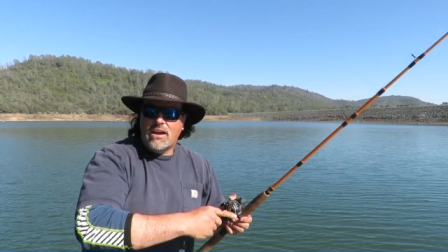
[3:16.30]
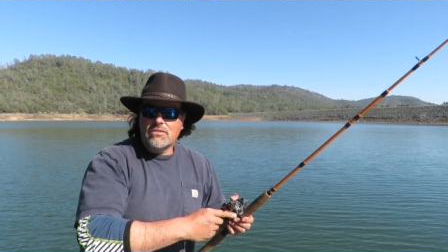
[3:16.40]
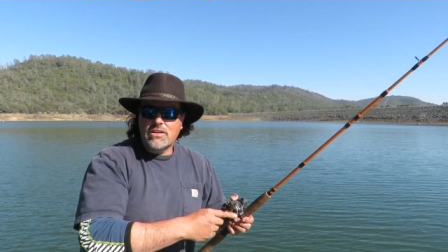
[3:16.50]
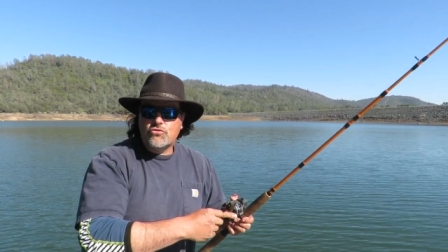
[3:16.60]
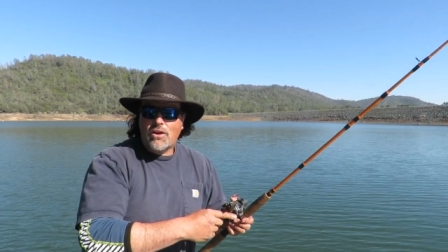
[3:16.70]

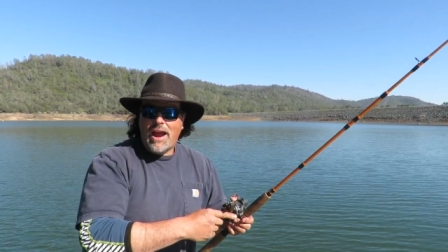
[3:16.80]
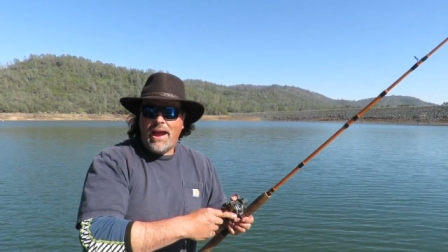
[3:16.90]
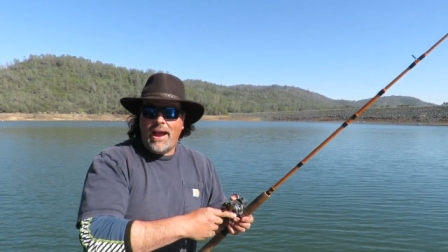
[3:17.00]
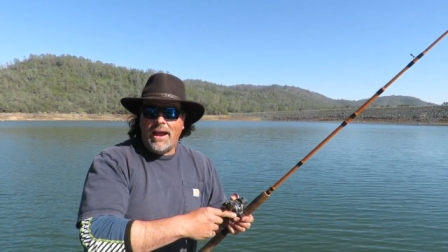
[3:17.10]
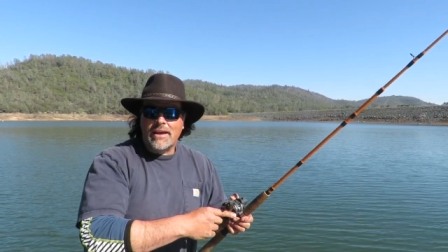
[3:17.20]
down the
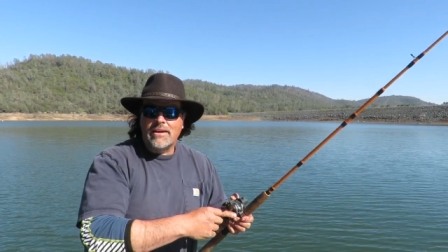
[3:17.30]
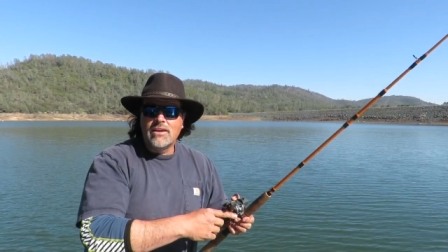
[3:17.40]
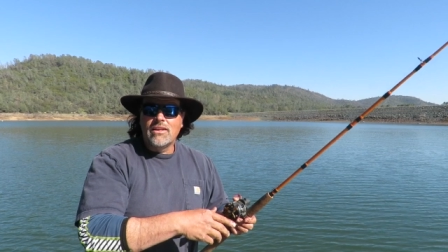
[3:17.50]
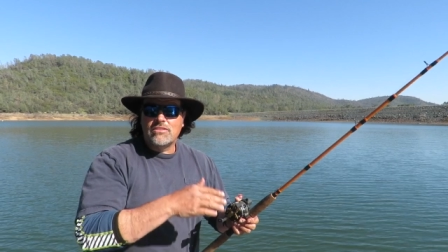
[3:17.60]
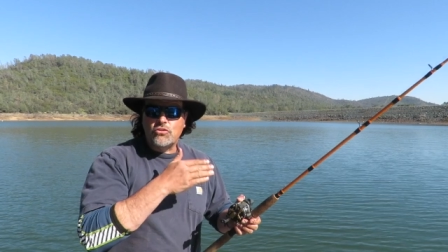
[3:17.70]
drag.
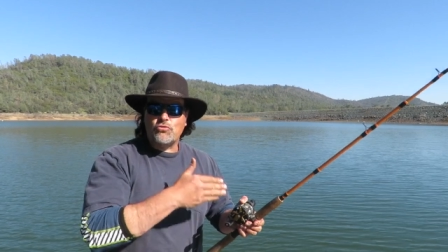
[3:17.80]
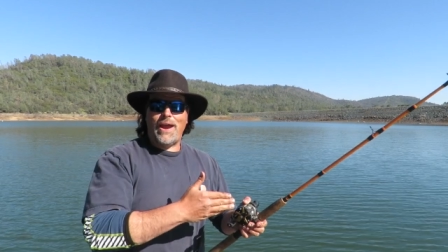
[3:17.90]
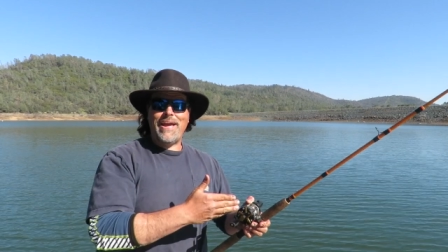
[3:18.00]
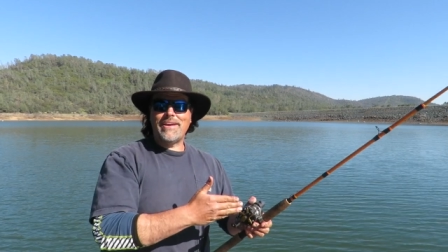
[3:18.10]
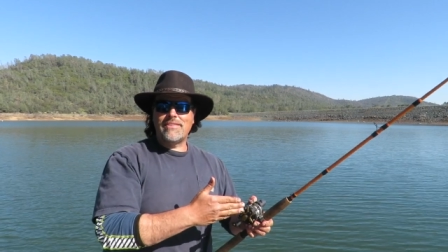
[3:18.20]
The
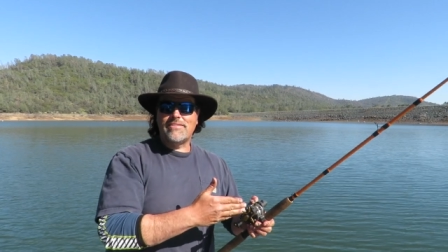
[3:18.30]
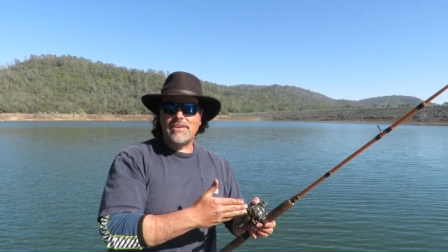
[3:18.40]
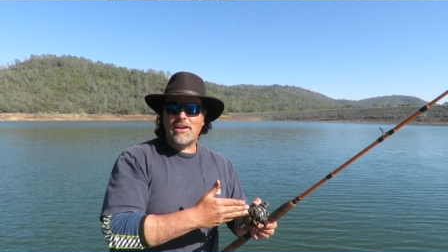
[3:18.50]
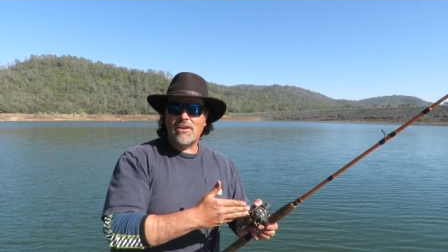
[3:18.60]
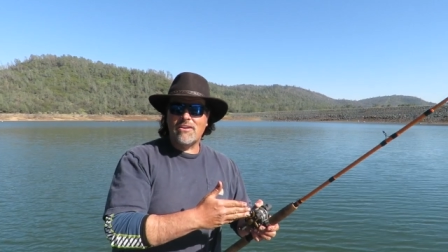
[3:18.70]
drag
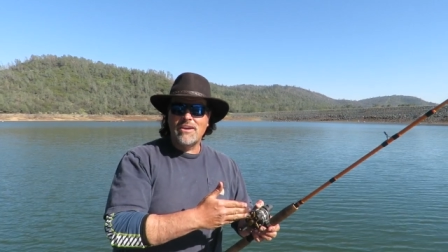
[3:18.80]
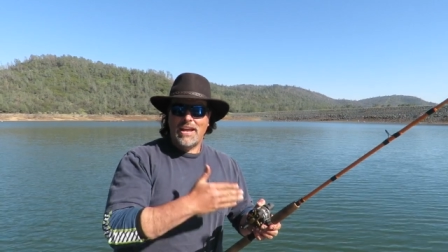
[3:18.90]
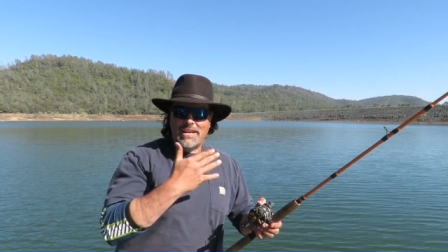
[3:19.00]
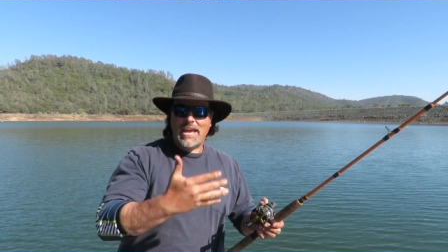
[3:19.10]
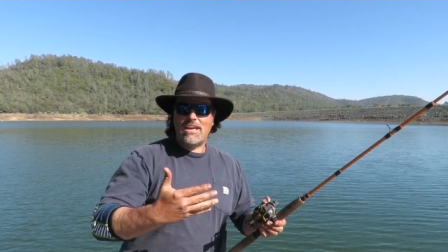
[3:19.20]
is there
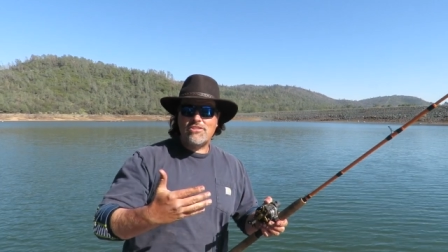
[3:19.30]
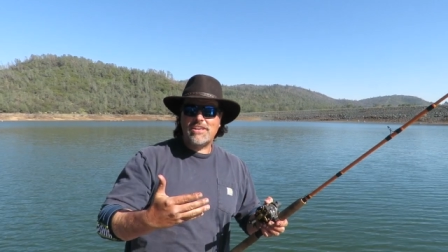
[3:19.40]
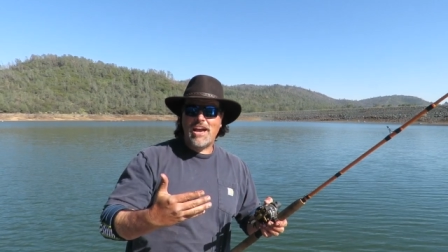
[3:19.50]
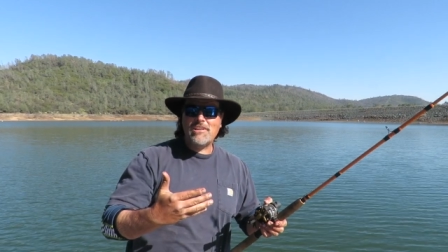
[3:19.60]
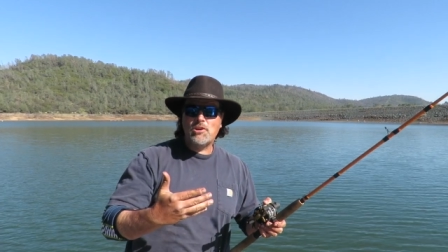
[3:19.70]
in case
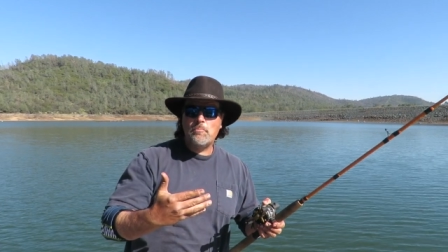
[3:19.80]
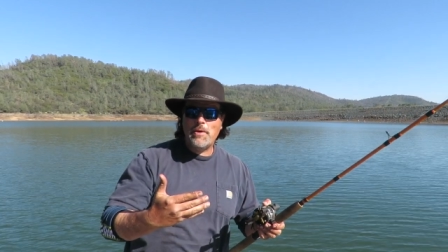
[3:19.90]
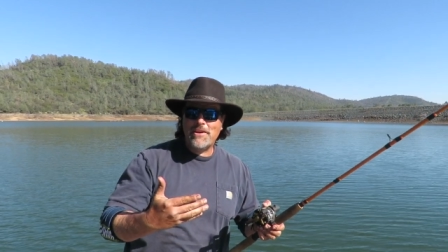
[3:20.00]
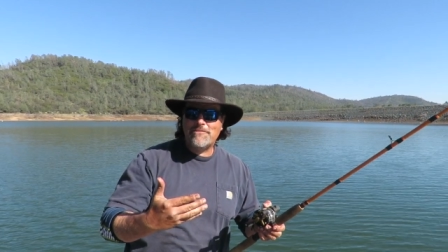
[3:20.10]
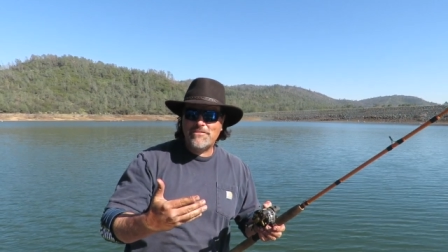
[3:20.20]
you catch a
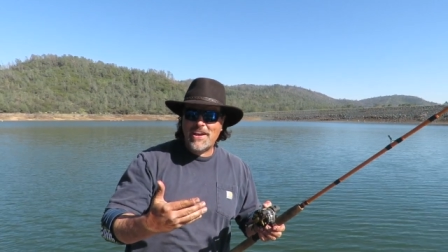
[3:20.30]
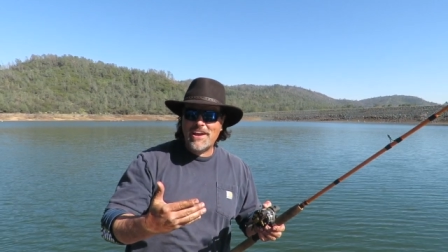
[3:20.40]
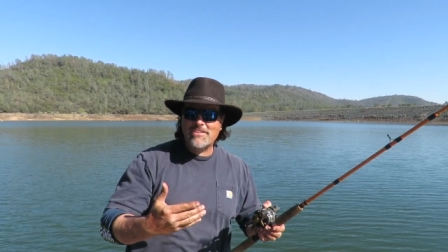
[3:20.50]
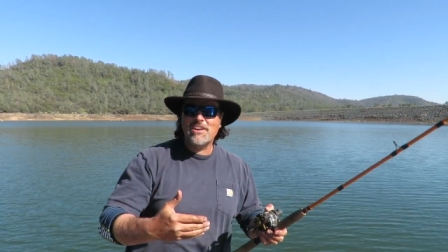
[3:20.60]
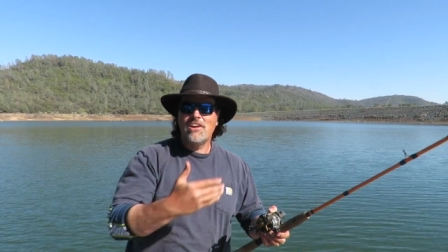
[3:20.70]
big
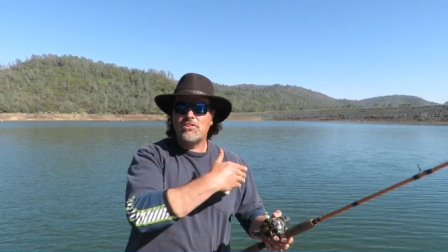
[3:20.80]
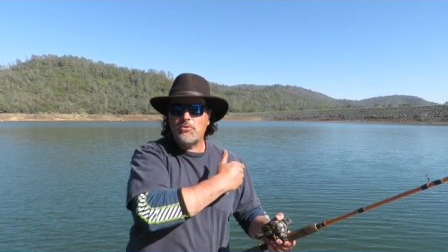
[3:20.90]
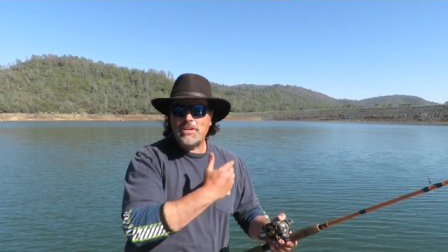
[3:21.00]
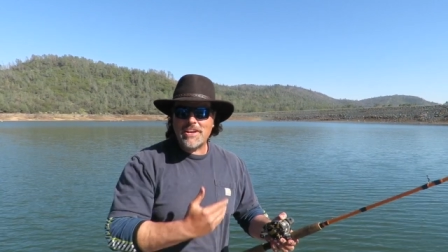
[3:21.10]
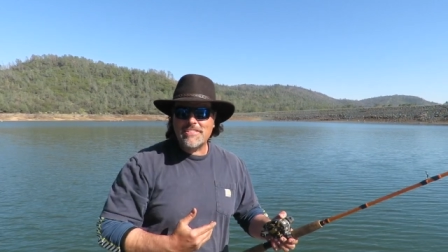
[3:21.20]
fish
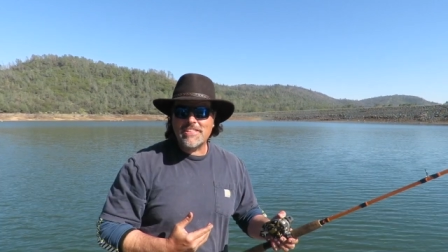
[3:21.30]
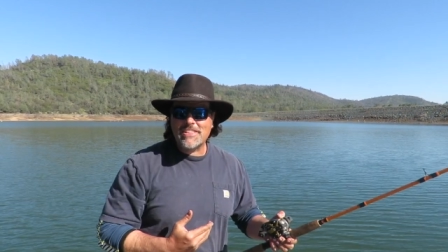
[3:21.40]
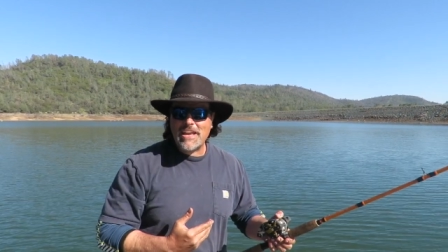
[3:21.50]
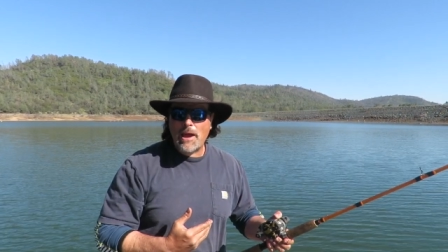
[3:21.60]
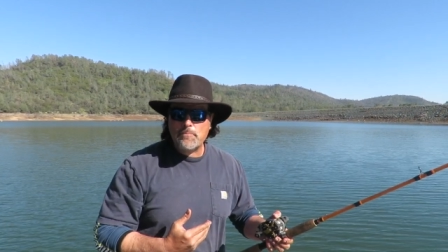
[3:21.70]
so he doesn't
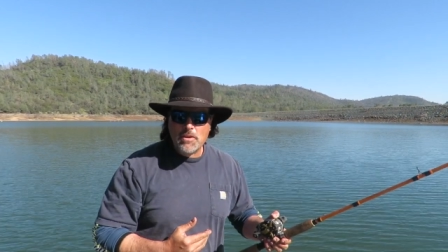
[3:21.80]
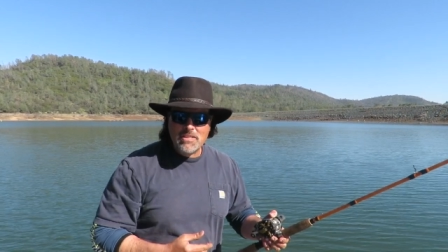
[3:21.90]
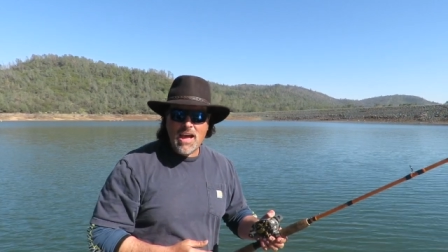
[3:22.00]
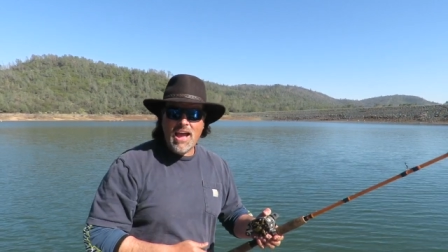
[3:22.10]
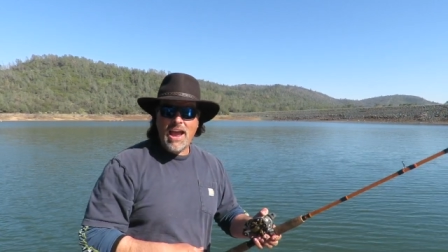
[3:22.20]
snap your
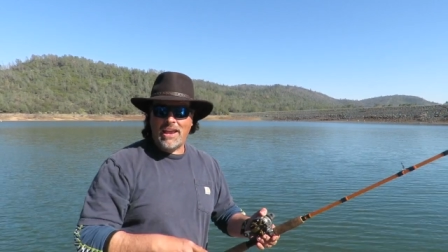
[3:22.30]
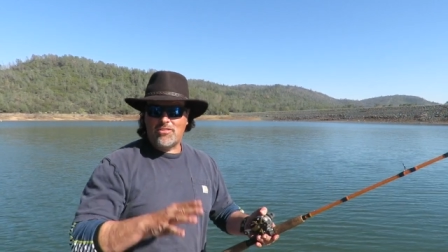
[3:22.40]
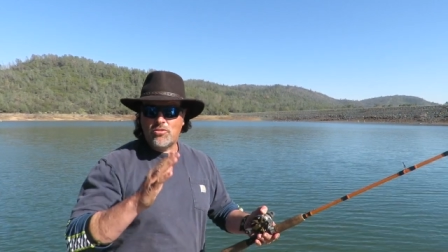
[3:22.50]
line.